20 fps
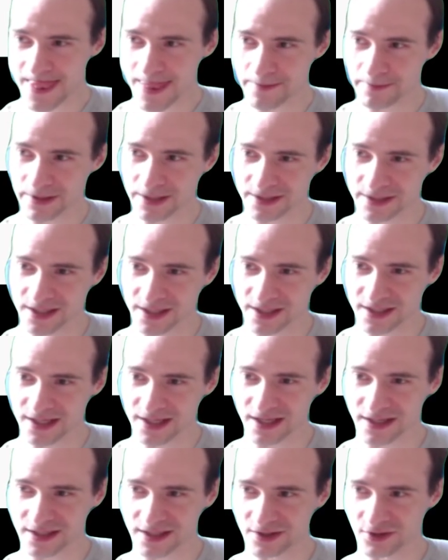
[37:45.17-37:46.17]
But yeah, I
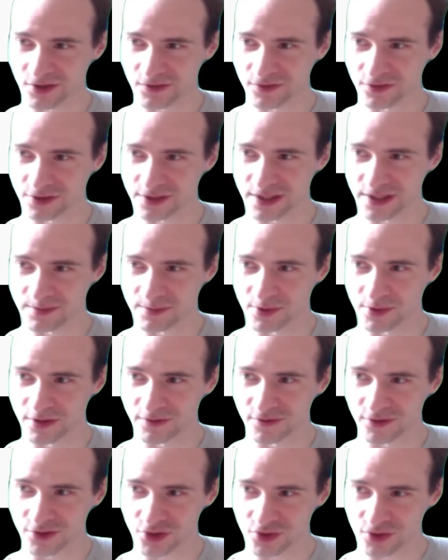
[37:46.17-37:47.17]
can't, I cannot fold
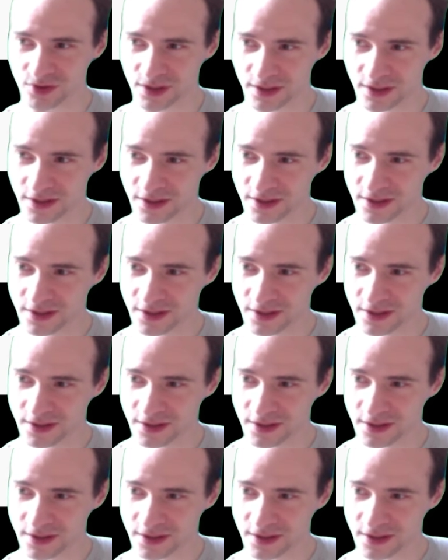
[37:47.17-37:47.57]
anymore for sure.